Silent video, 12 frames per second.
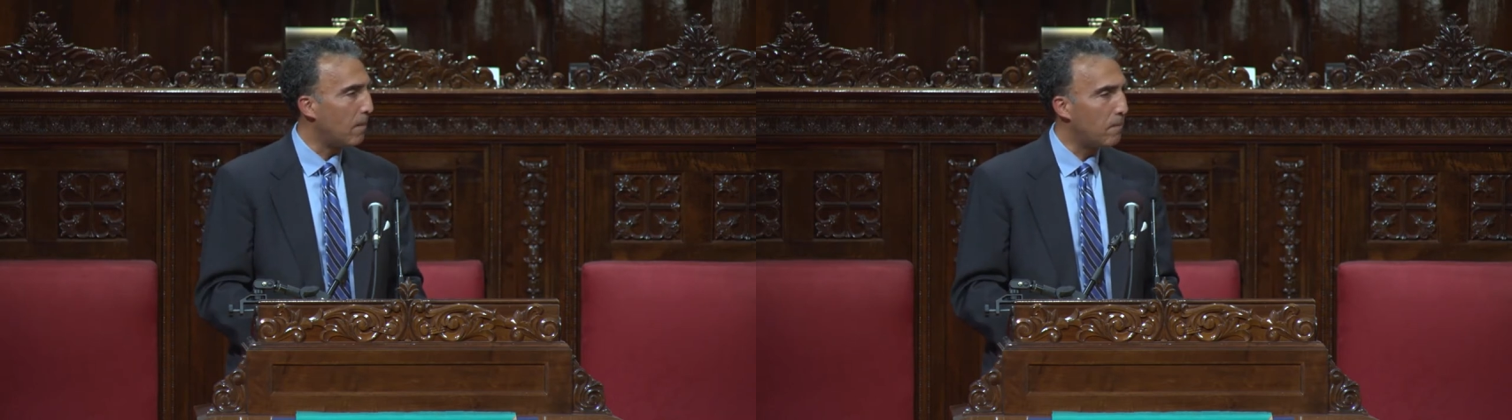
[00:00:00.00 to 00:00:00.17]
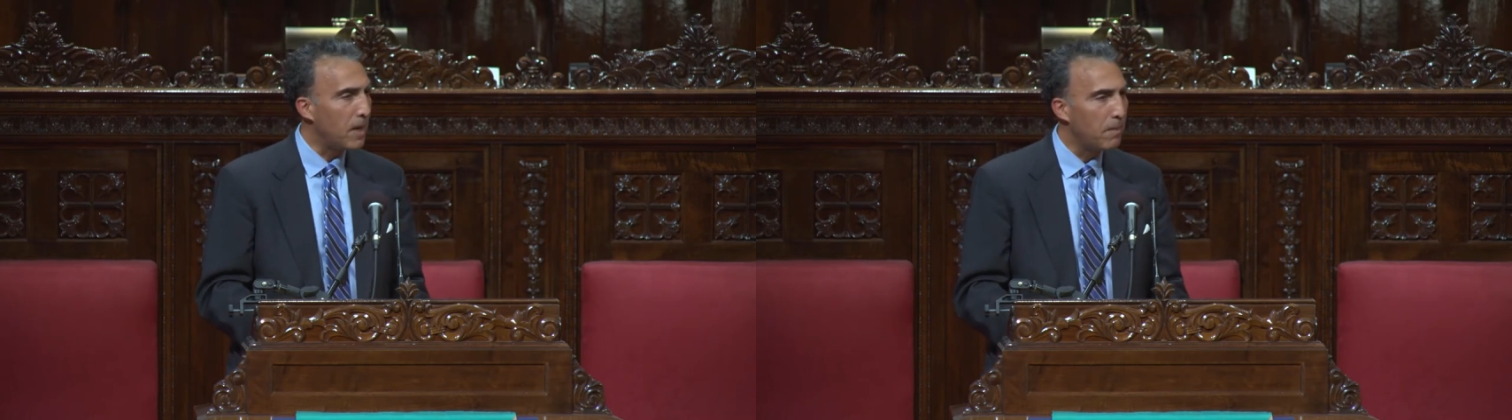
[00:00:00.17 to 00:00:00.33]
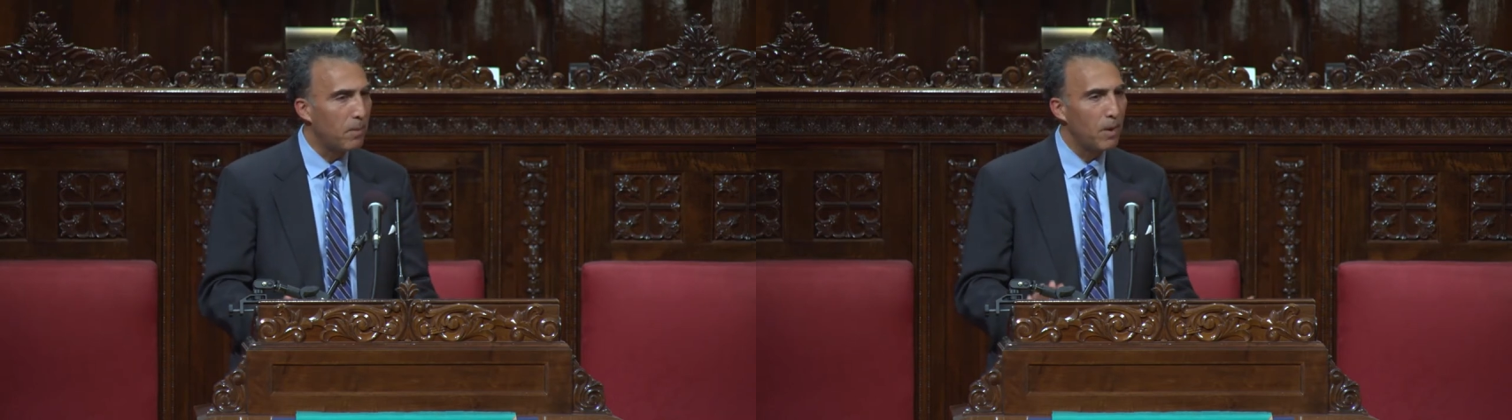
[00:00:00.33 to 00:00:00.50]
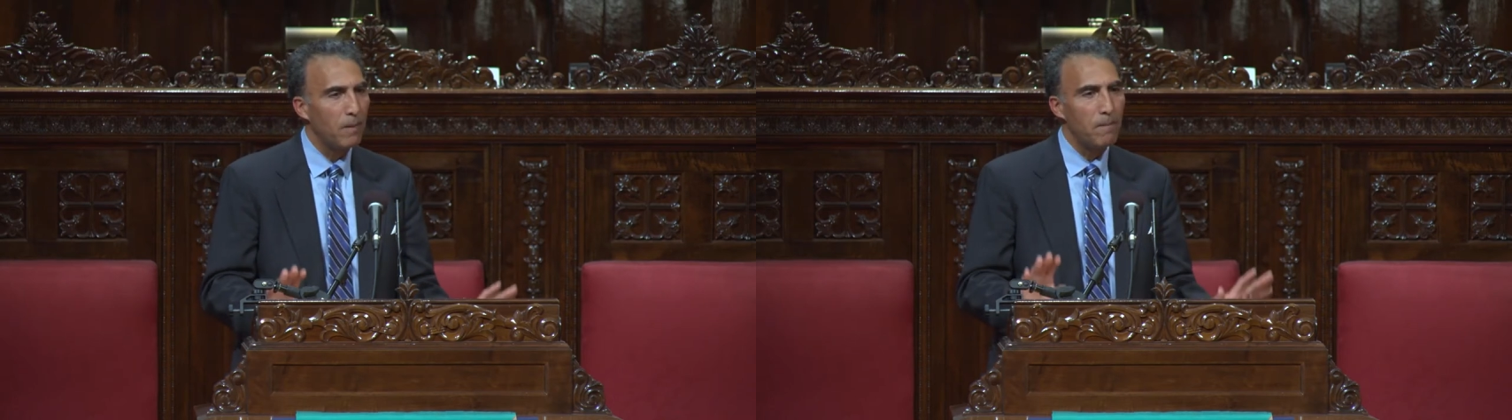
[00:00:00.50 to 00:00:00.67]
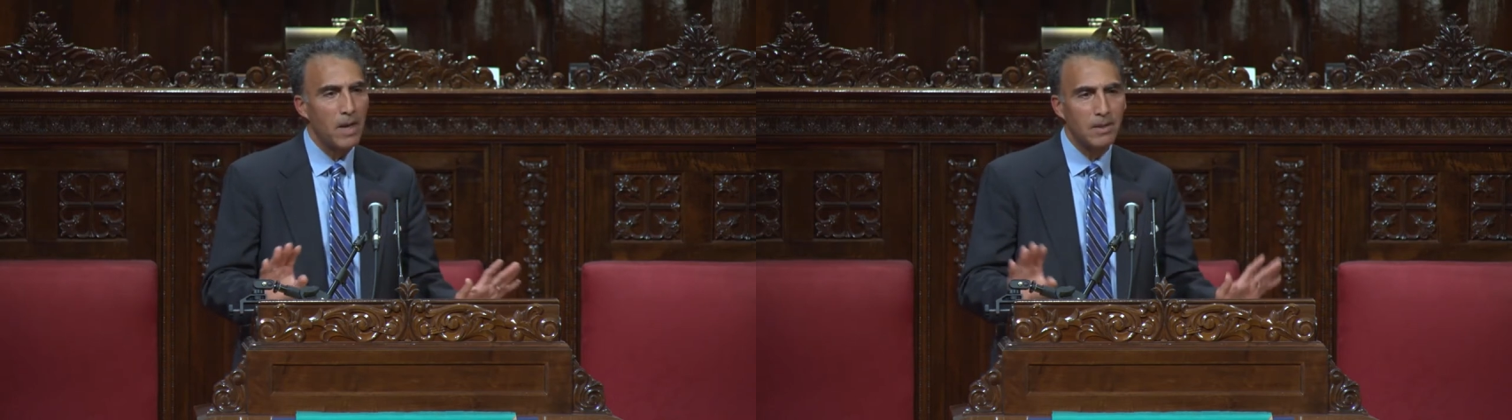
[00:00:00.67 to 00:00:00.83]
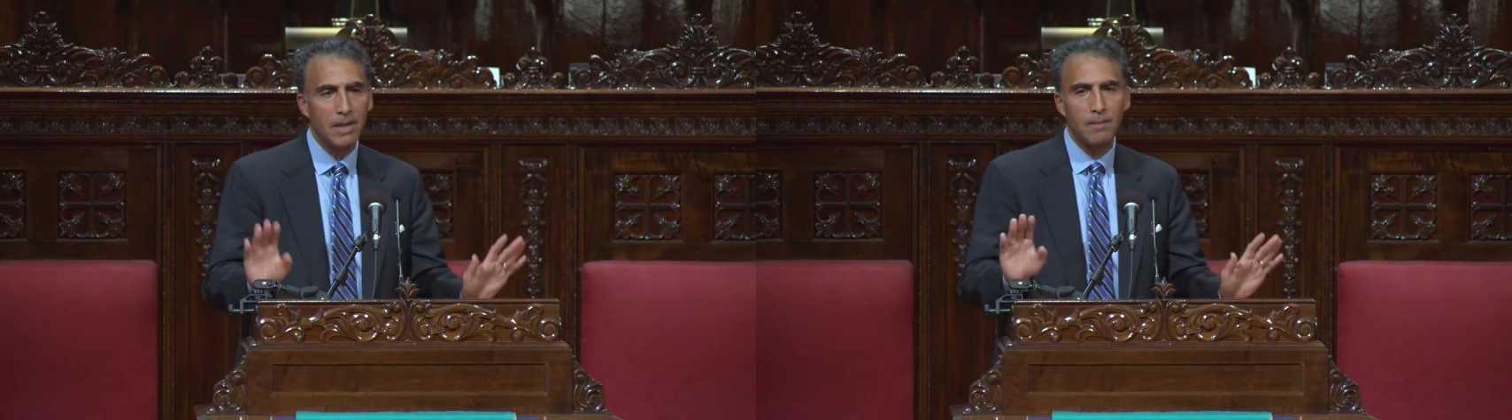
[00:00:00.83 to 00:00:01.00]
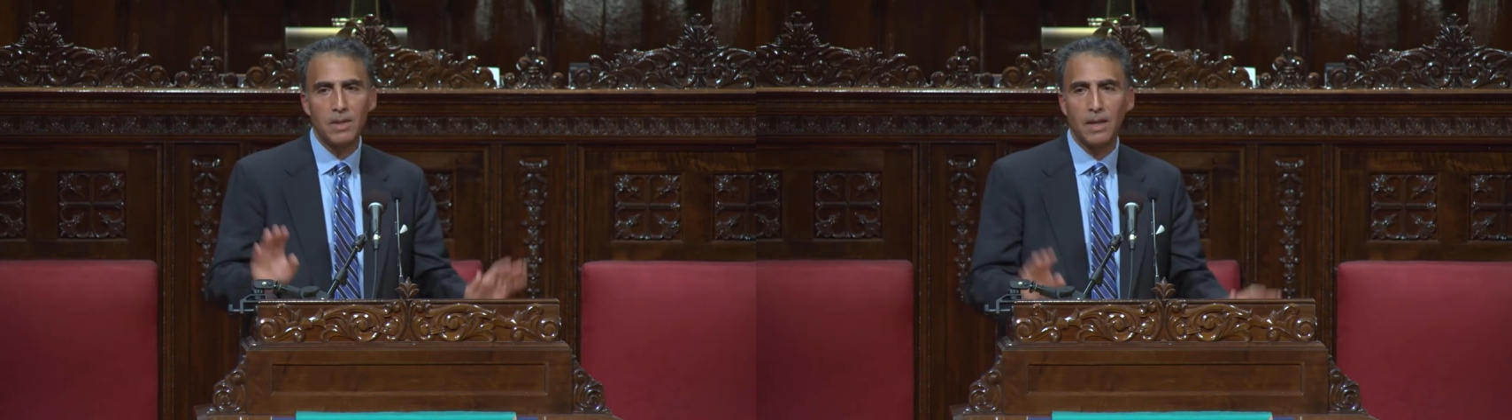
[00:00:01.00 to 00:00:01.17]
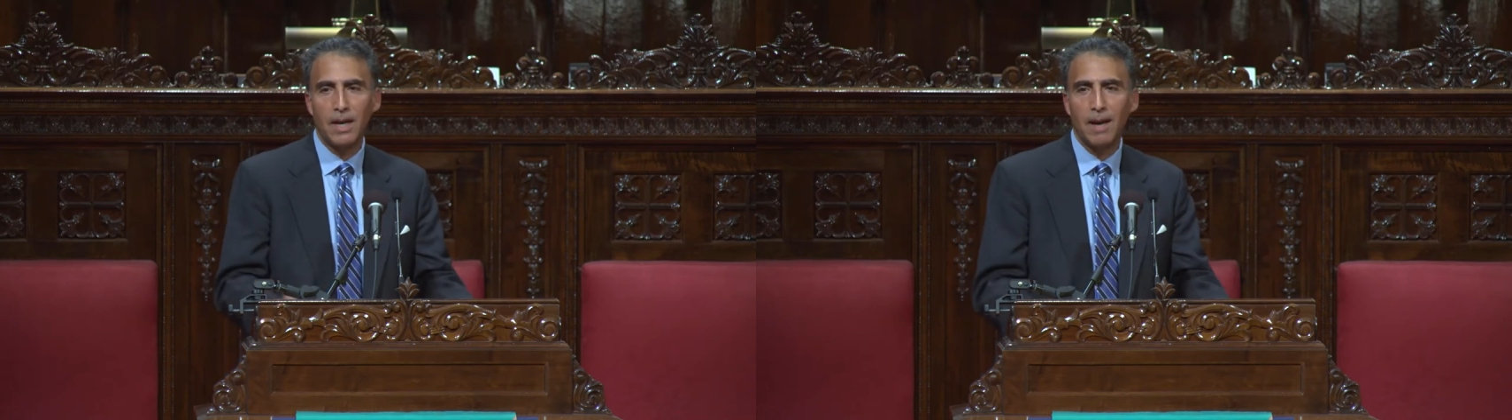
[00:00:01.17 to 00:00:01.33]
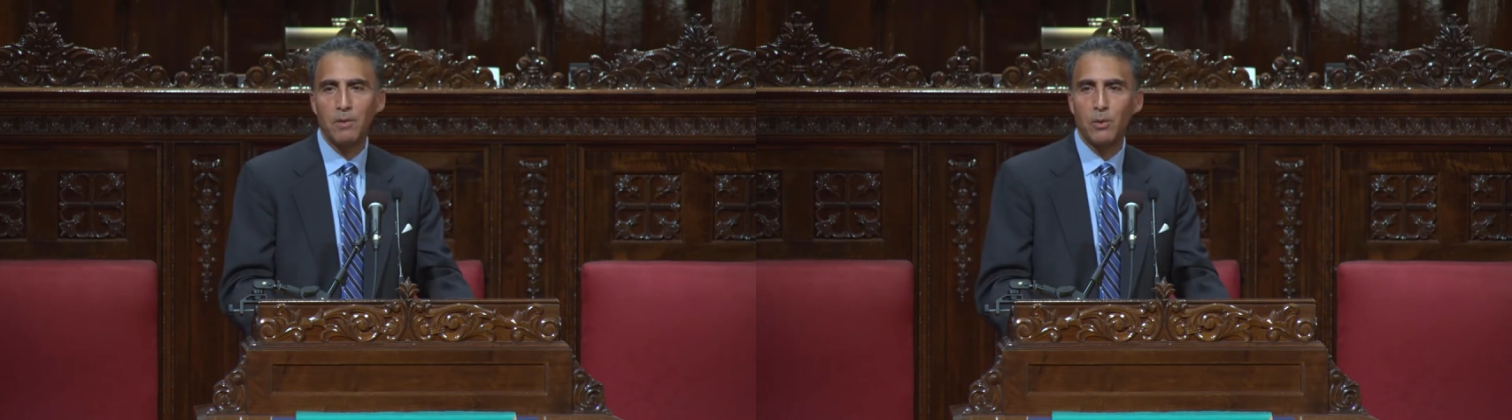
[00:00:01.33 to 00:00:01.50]
People, Muslims that
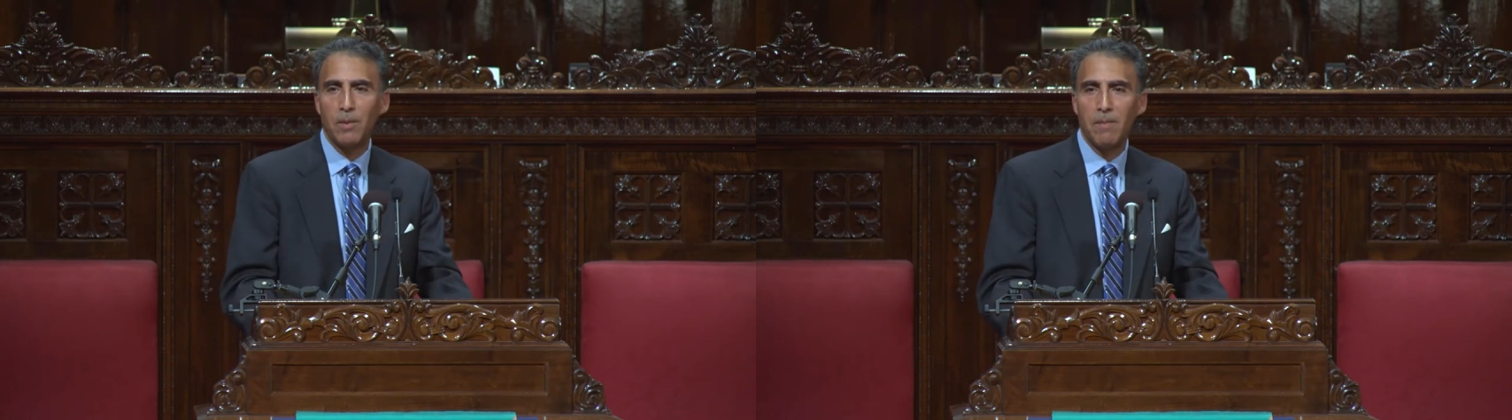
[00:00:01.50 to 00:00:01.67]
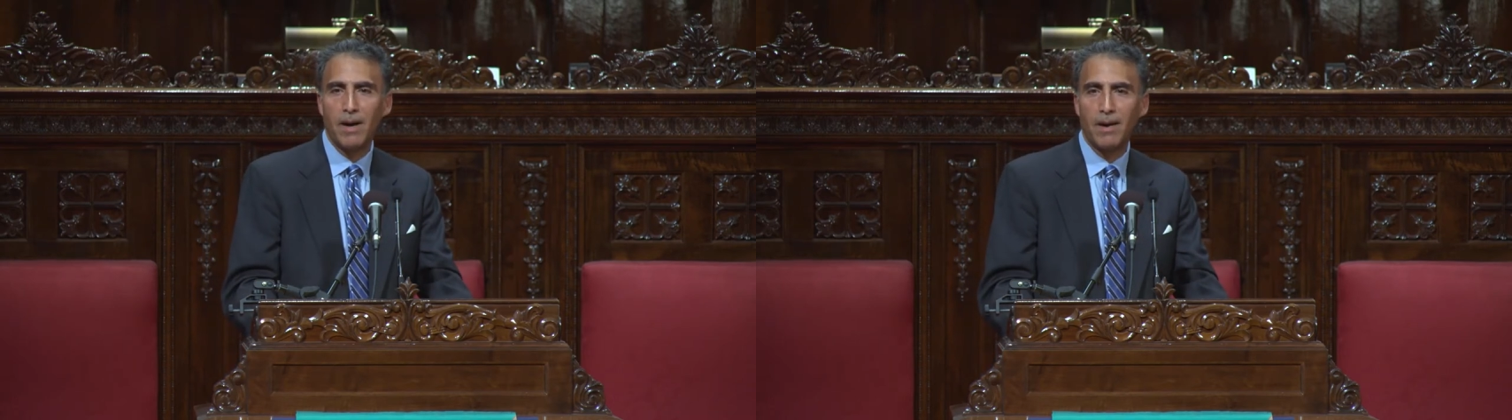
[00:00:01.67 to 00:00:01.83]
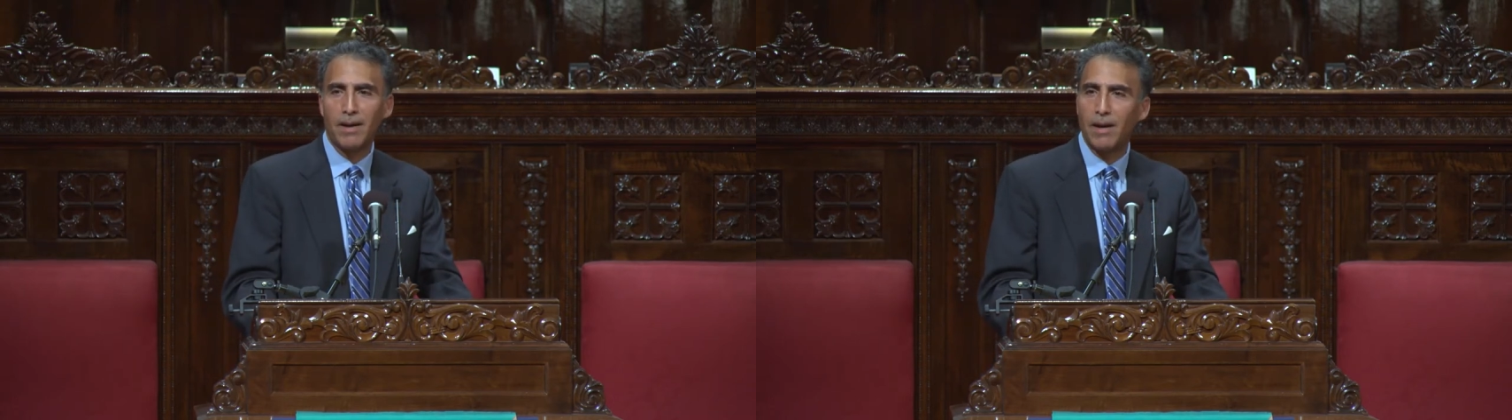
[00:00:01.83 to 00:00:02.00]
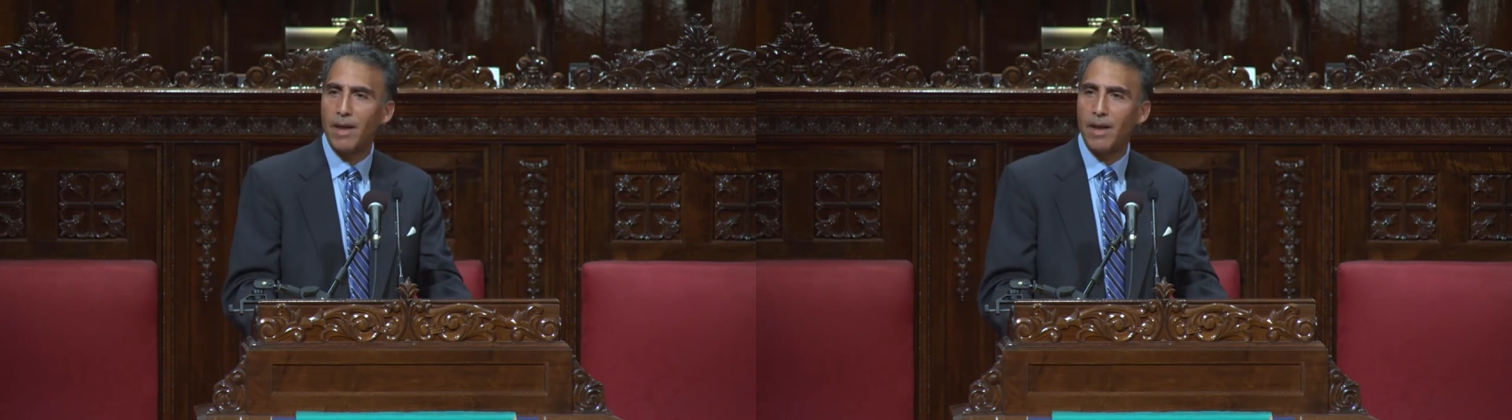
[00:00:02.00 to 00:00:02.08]
come to America,